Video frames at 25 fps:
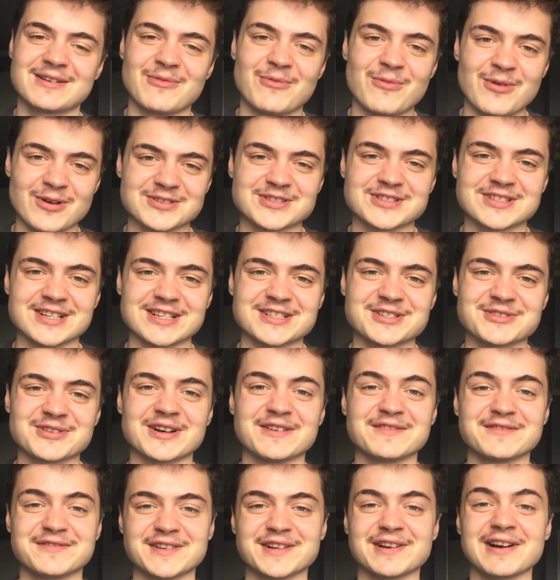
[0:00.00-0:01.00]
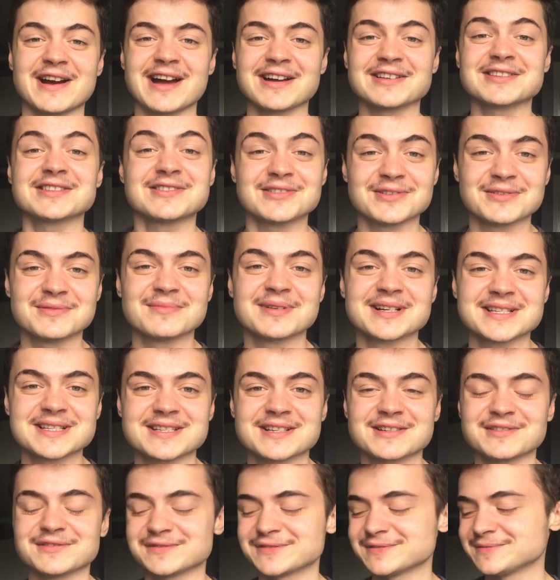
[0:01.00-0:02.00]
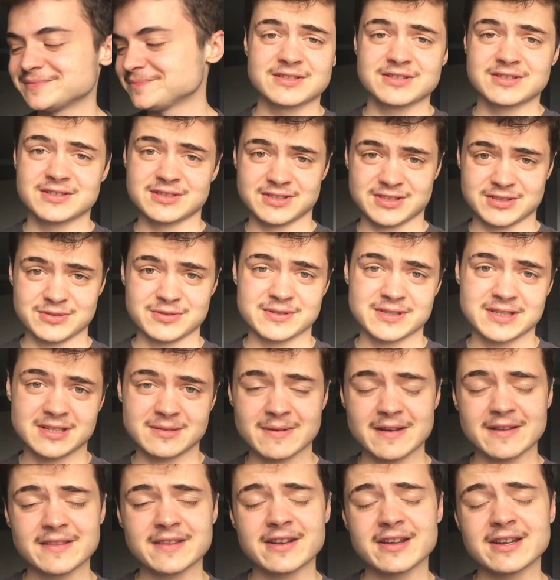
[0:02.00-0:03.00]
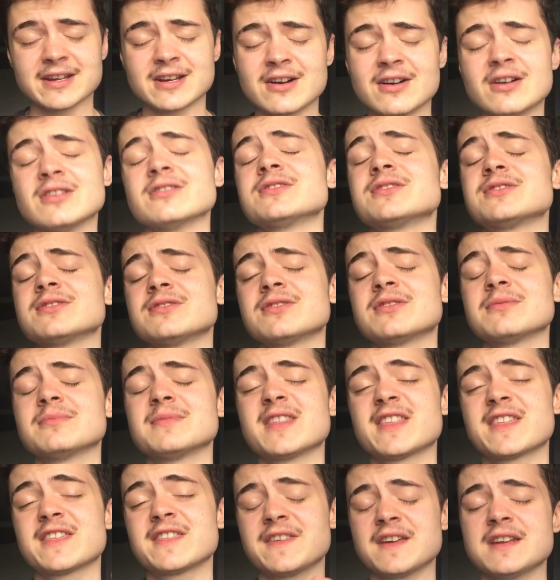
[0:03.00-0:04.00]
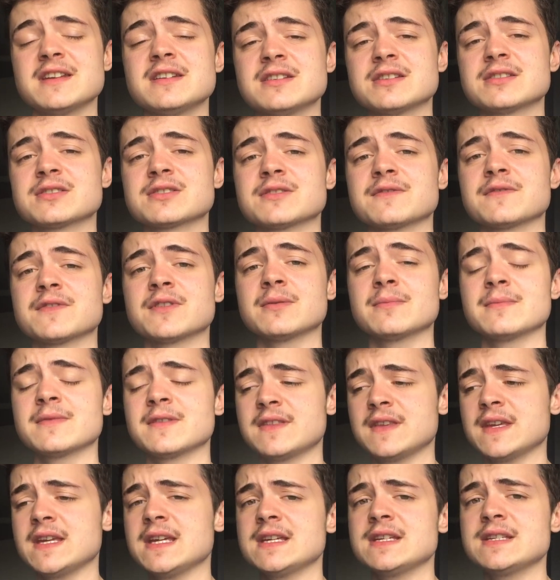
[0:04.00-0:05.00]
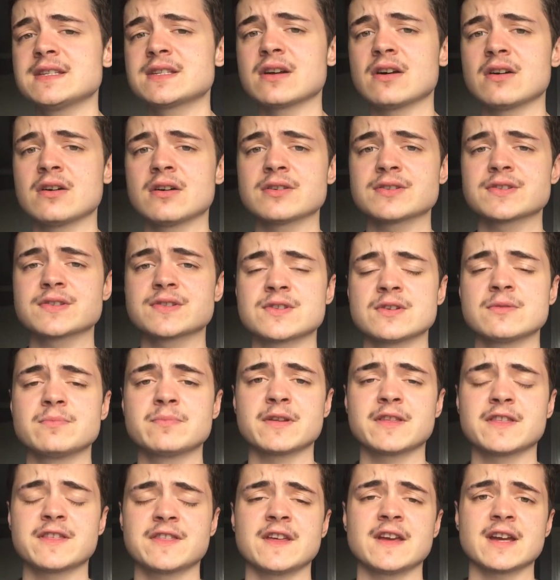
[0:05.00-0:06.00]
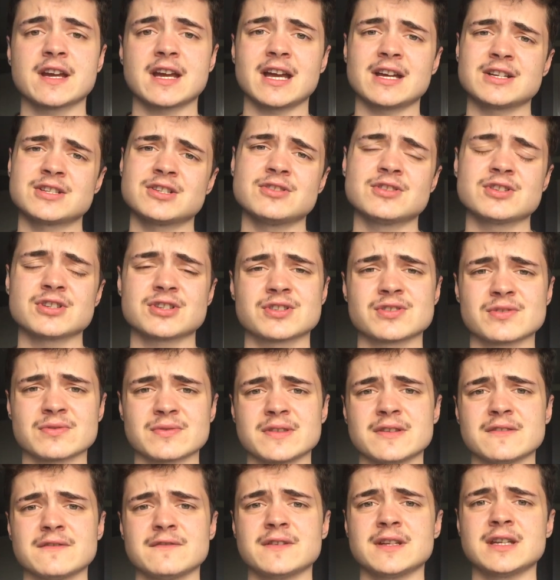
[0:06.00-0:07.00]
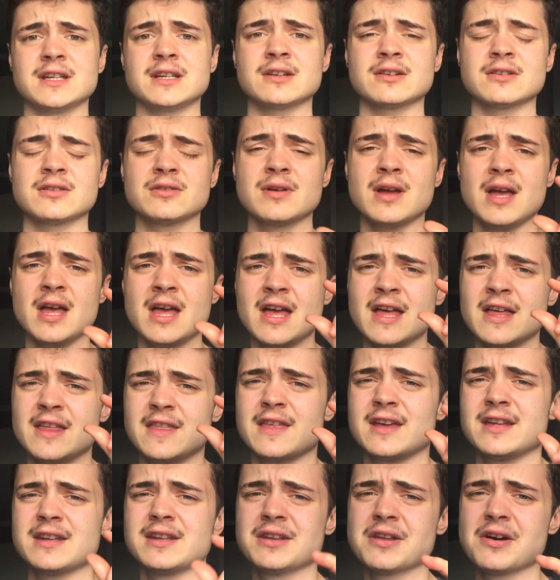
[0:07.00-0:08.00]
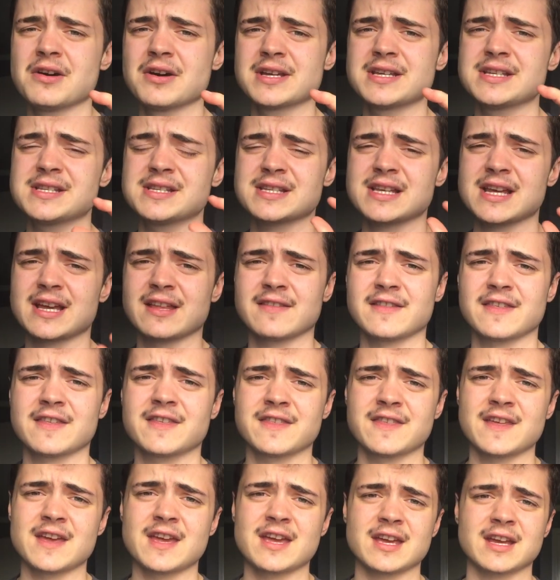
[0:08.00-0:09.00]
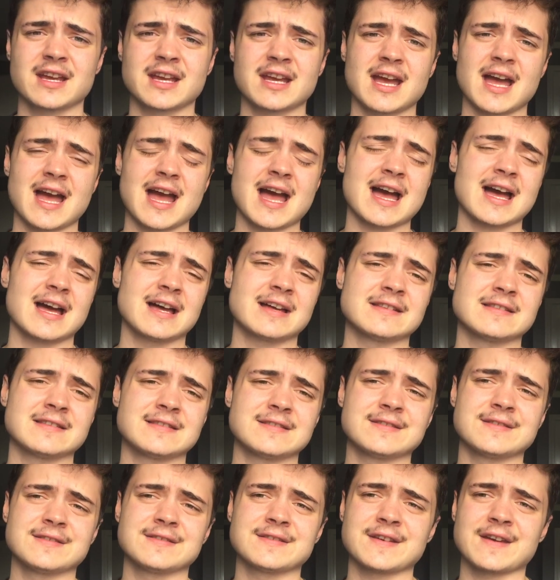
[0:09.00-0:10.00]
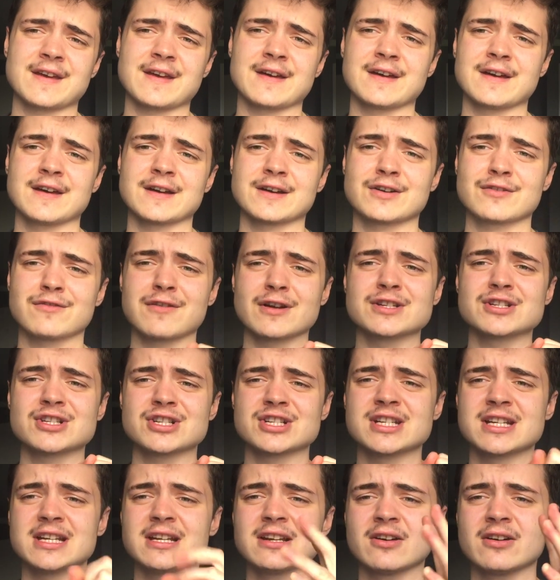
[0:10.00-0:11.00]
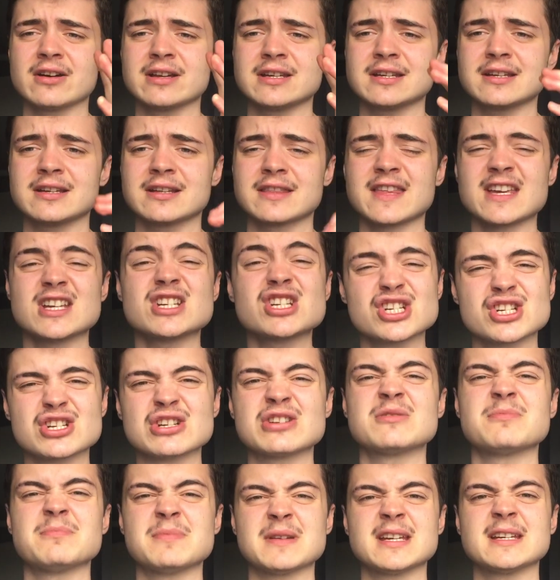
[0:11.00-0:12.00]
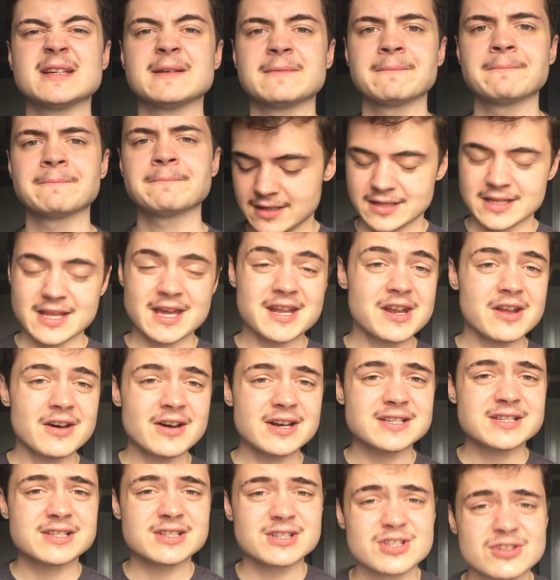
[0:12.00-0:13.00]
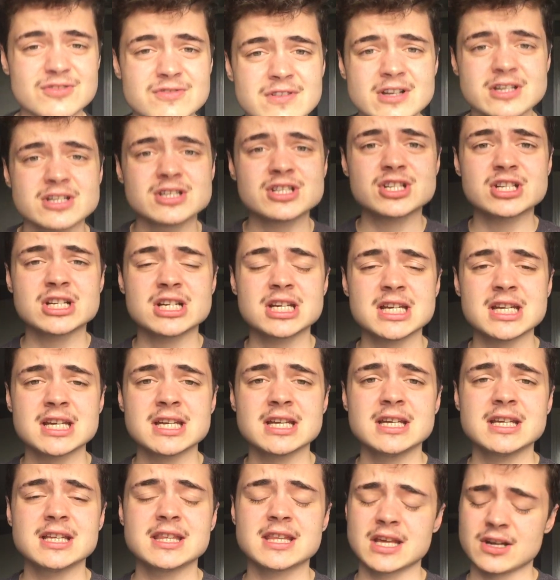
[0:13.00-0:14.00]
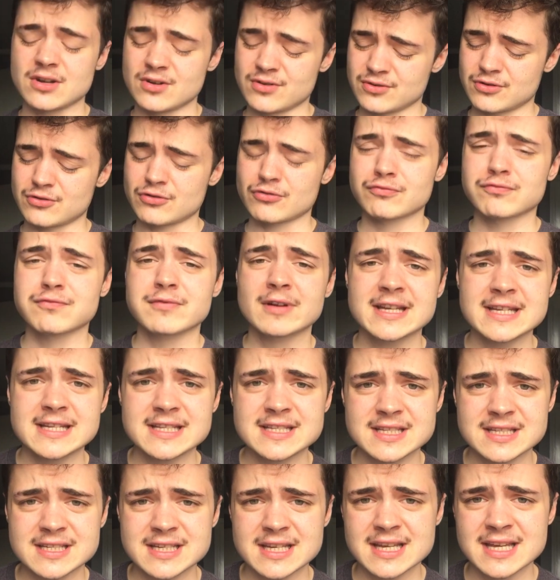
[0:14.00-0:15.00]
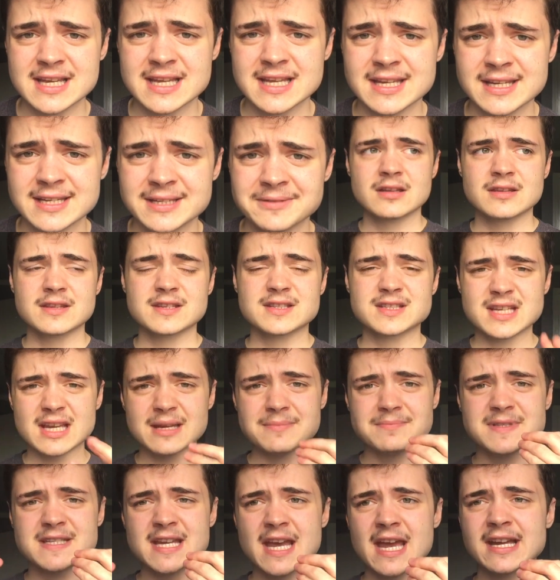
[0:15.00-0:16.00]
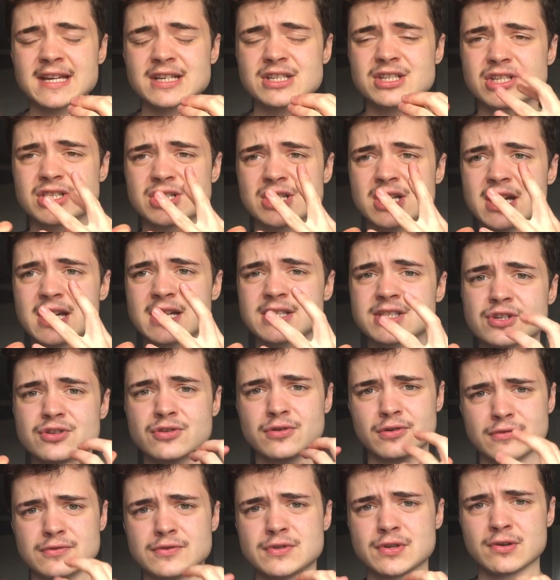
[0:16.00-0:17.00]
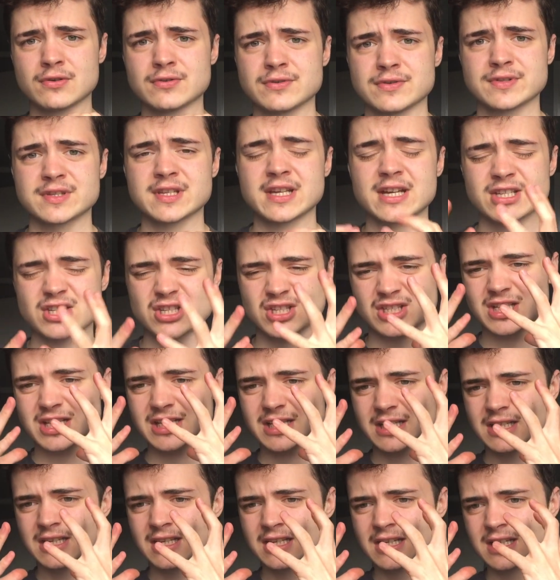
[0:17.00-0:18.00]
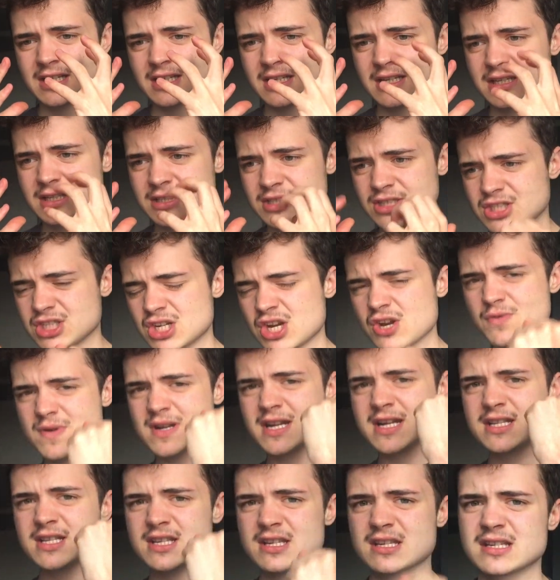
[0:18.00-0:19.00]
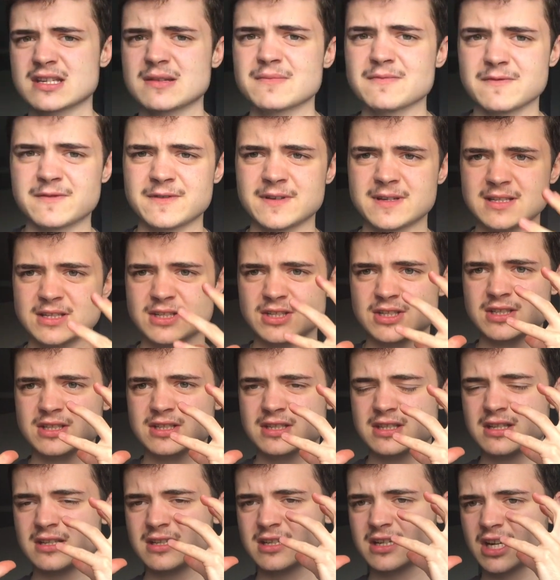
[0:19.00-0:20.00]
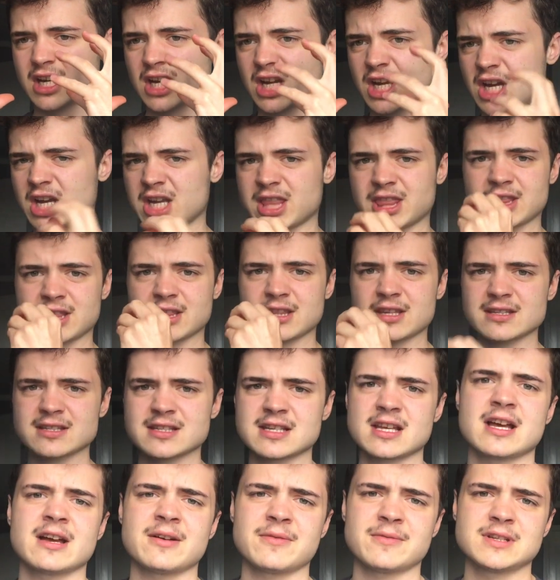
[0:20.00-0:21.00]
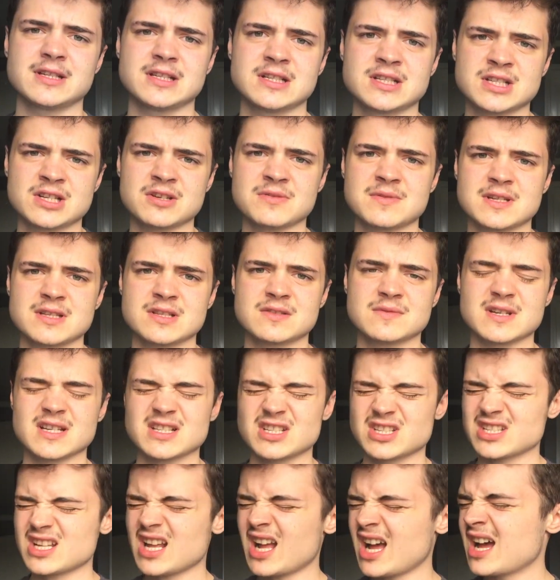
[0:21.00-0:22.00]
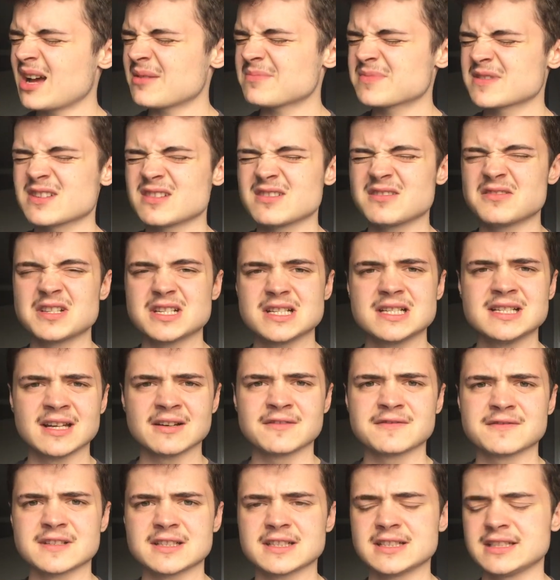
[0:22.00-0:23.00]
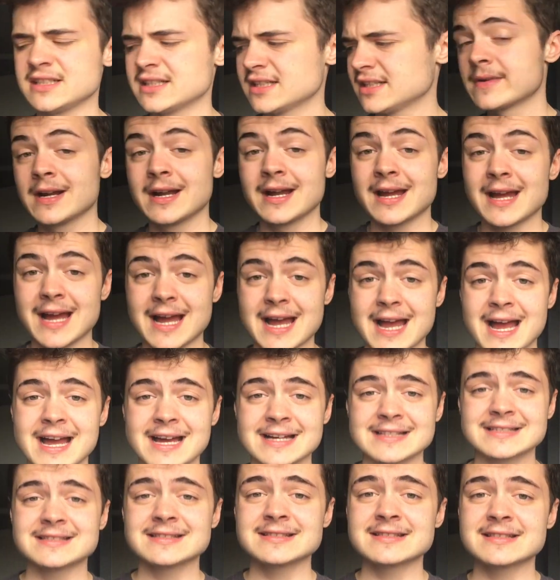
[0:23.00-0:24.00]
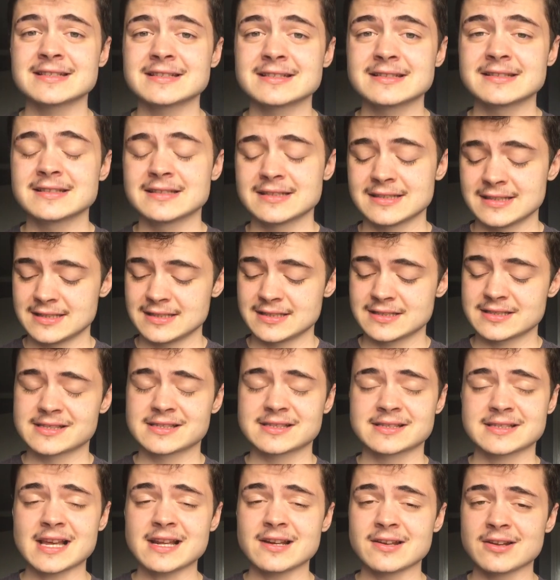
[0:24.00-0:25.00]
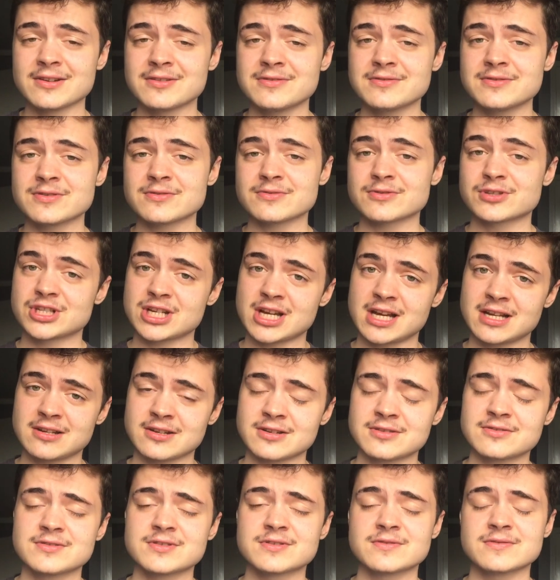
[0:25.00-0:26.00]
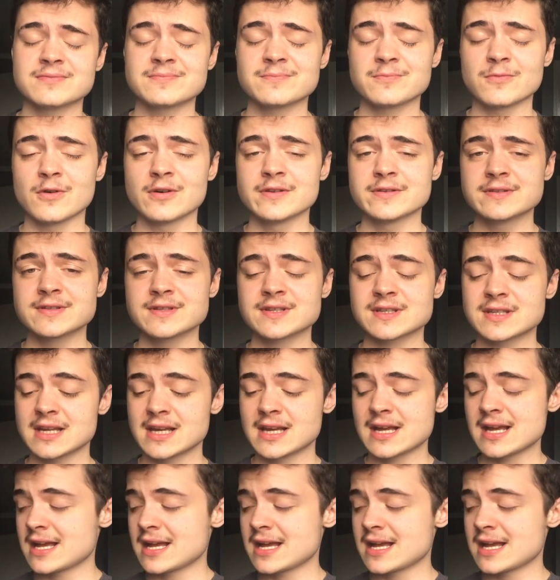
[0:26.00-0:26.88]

whilst I try and figure out how to do them myself. Just talking about that I can't do them and thinness of them, these are super thick, as you just saw in the video. They're nice and thick and crunchy like they should be. They're nice and crunchy, they're not greasy, the same texture as croutons, that just chewing into something just that does that when you chew into it, just absolutely lovely. And Cellos or Cellos ones,